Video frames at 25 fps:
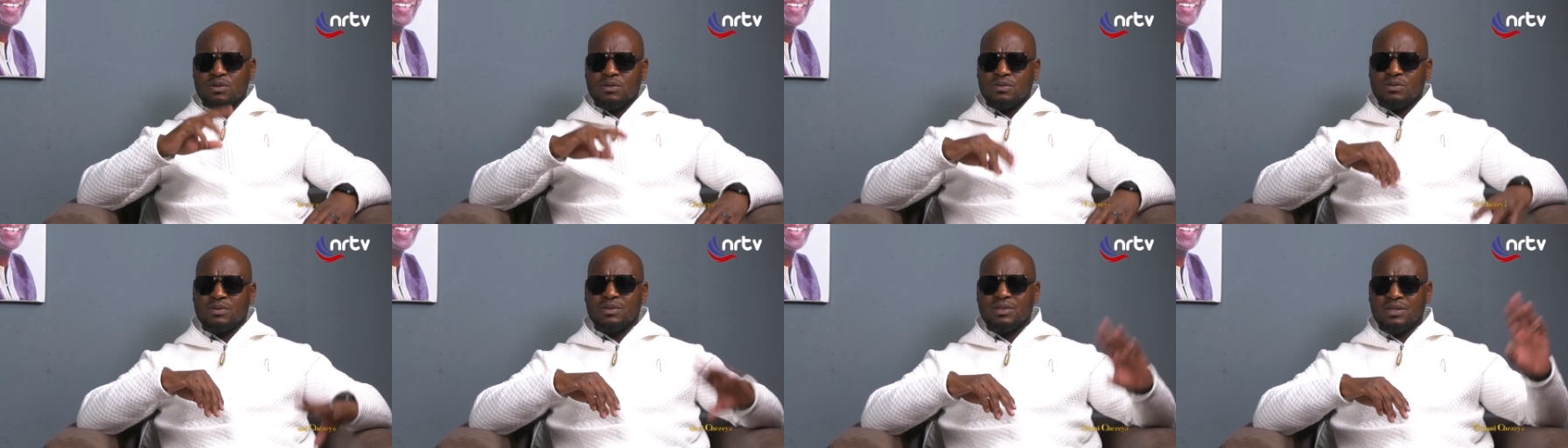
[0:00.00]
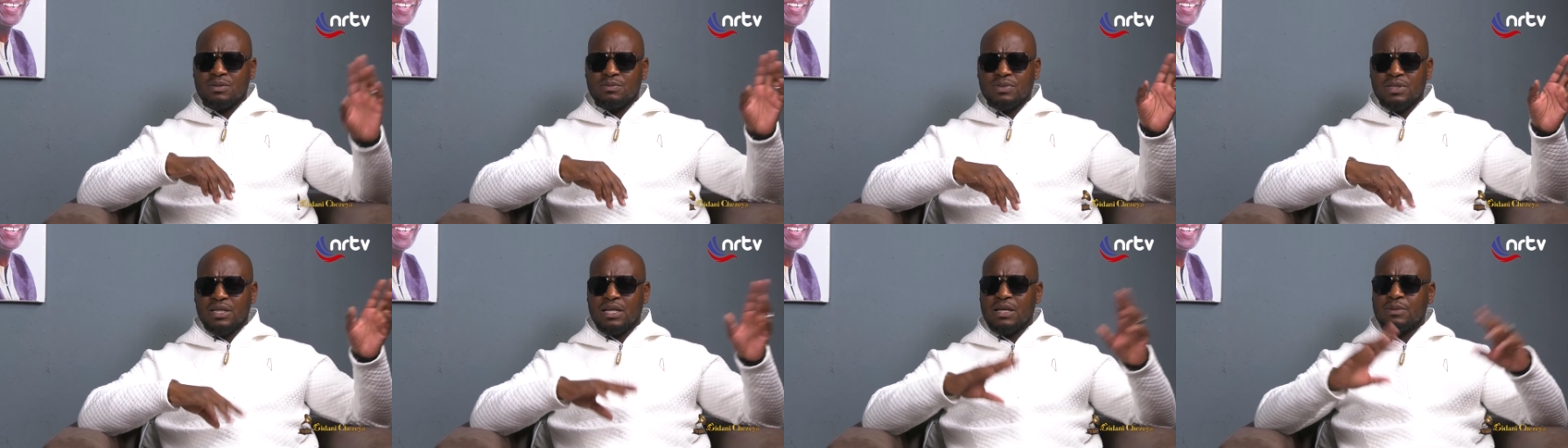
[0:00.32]

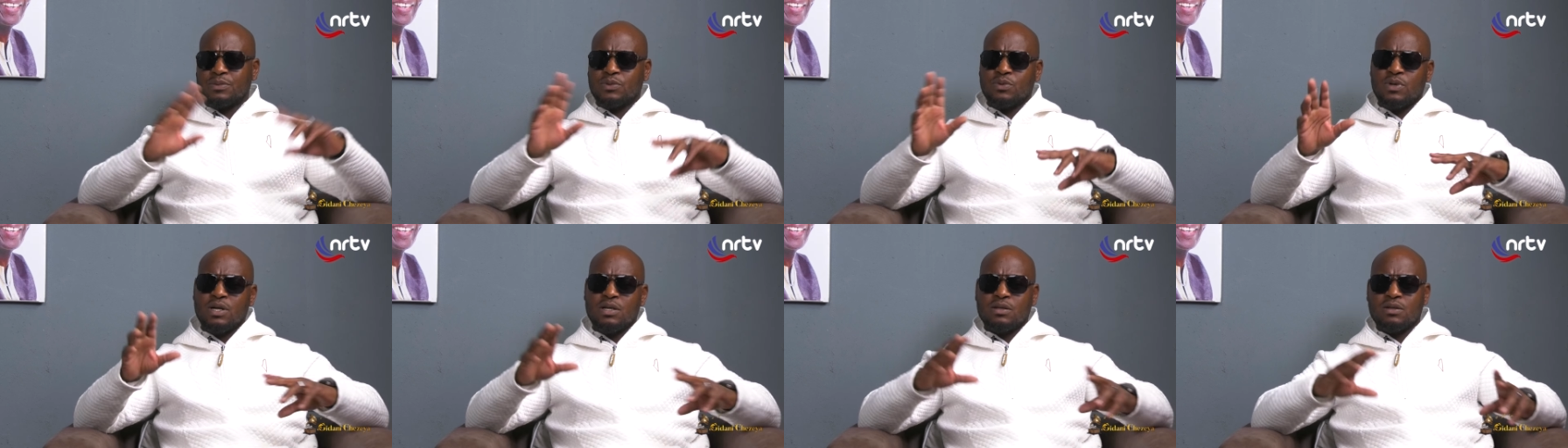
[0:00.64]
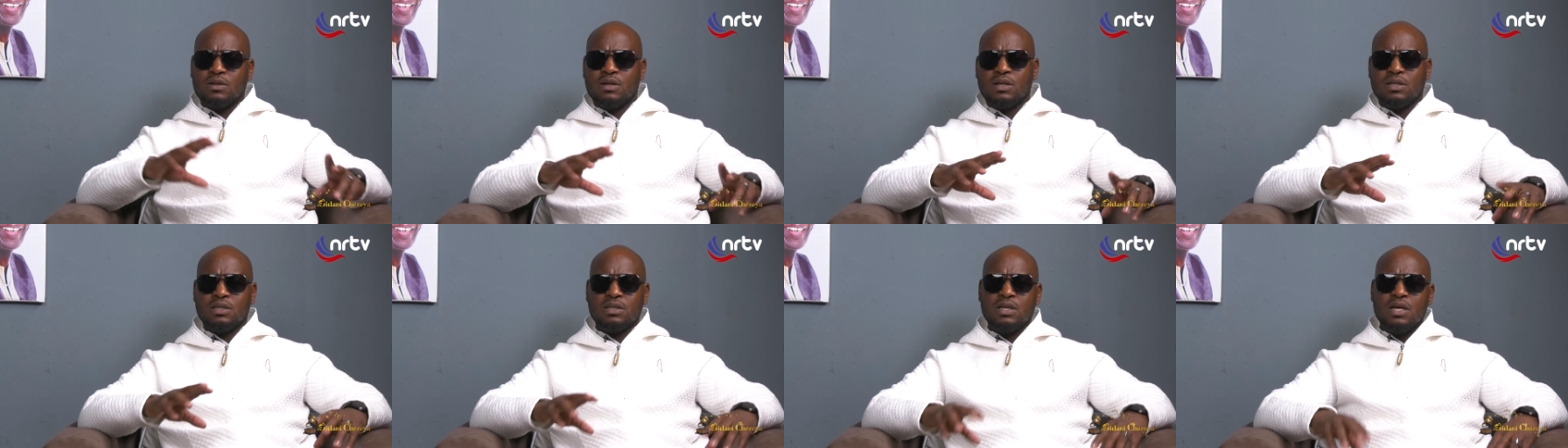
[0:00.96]
ZimCelebs,
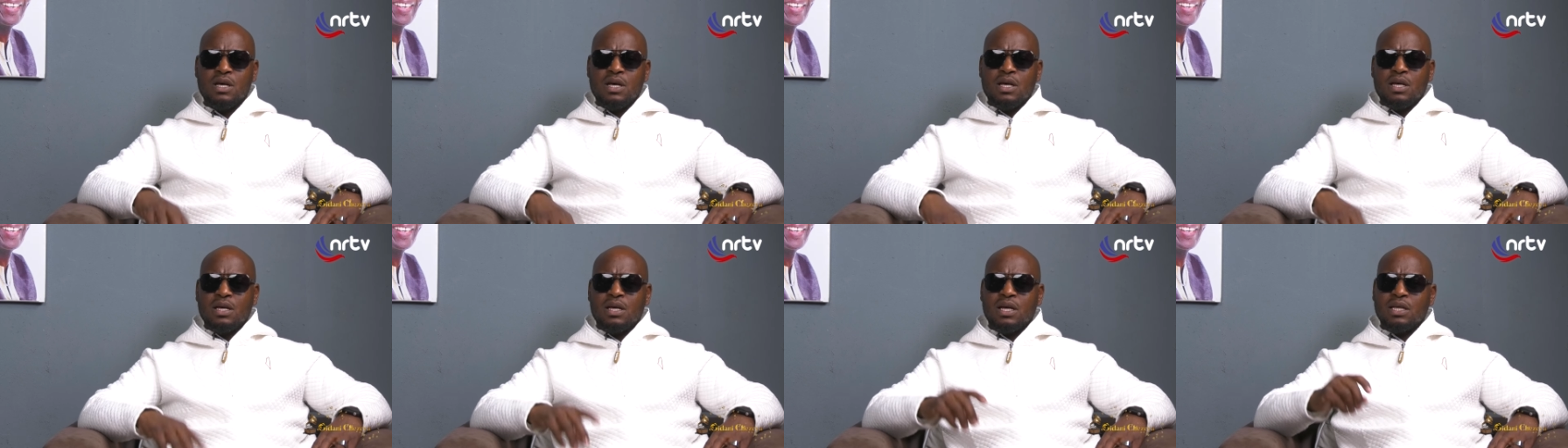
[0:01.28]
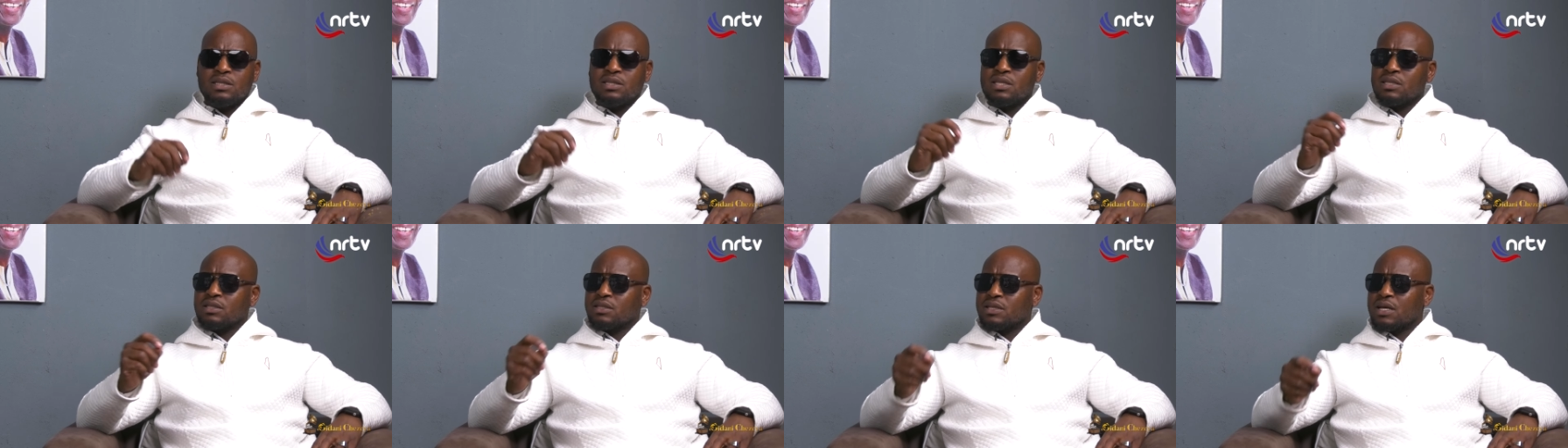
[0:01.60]
whatnot.
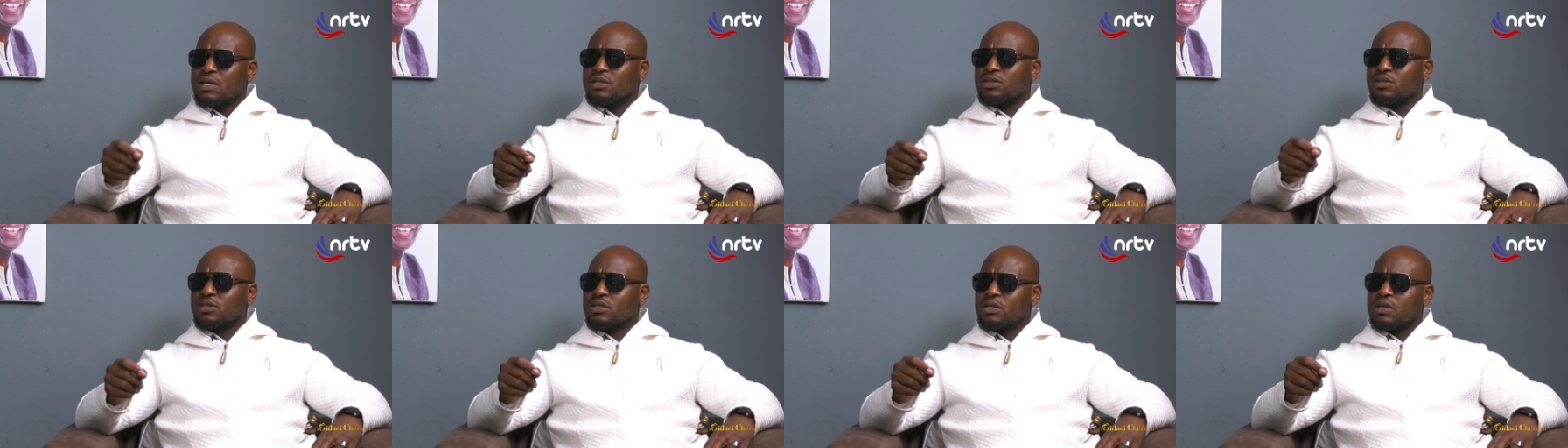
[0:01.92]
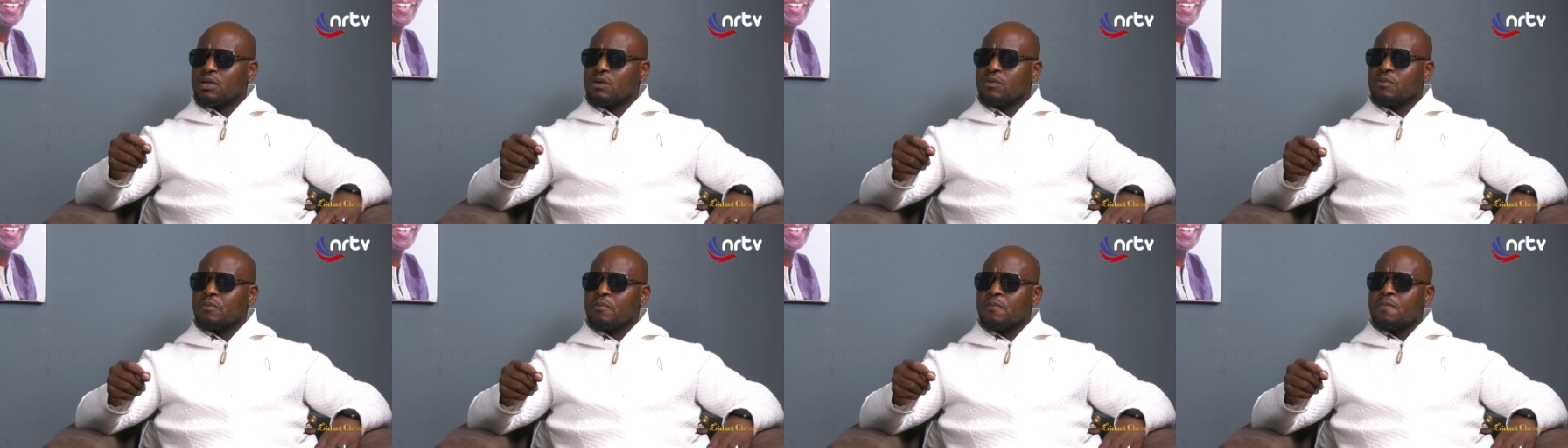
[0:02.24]
It's intentional.